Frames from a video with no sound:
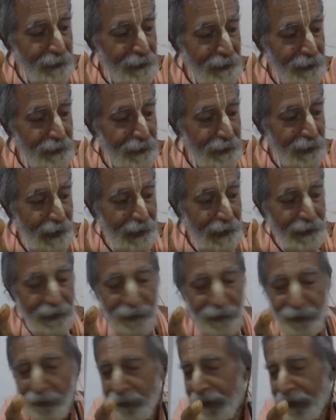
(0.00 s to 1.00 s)
it's like
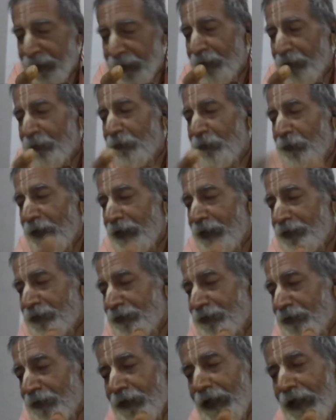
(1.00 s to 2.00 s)
became
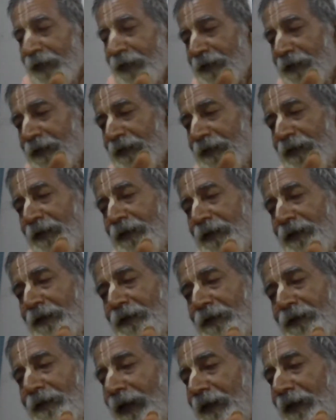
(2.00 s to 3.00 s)
waste, like
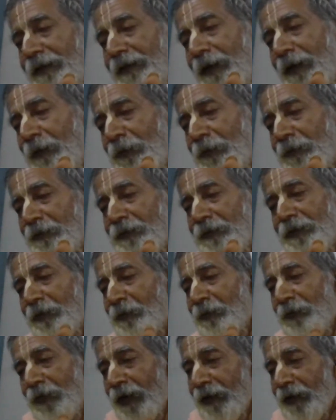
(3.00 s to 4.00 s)
how in
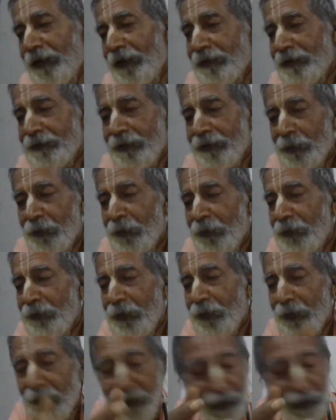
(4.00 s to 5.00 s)
a forest, suppose
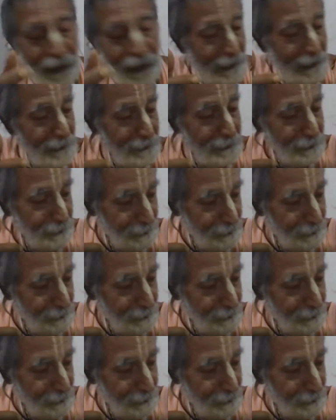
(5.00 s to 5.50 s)
you cry.